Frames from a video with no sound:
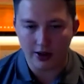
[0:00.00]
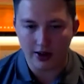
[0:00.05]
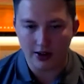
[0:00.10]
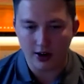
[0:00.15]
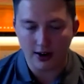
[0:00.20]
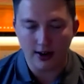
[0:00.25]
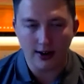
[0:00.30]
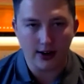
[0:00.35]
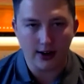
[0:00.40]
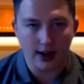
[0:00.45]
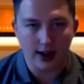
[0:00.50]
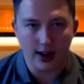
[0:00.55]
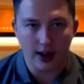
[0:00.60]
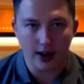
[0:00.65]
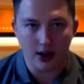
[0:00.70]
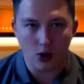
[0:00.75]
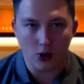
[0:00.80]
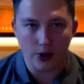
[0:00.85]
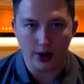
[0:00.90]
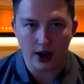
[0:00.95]
They're going to look at
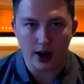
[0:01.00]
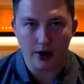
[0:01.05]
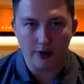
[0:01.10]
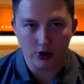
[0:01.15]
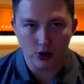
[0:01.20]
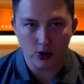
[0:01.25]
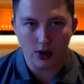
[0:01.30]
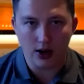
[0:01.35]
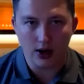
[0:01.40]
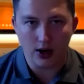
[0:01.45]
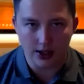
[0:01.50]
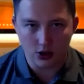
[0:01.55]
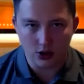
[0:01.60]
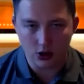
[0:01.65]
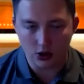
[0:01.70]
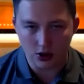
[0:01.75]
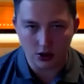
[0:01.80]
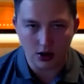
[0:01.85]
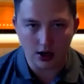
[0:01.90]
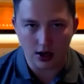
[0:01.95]
it long enough to at least
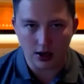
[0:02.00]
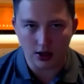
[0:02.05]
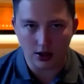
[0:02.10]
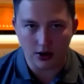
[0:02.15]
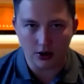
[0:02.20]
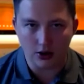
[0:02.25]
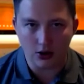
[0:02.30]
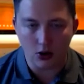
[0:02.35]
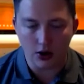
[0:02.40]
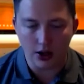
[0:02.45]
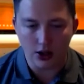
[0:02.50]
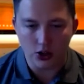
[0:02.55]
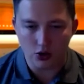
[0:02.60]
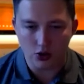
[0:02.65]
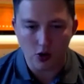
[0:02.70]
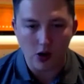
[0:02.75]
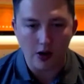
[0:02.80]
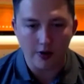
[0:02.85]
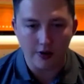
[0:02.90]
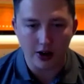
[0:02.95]
acknowledge
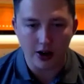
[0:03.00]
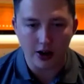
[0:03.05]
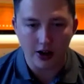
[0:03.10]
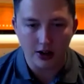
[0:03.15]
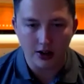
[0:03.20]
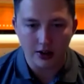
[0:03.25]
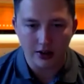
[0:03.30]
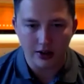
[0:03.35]
your offer,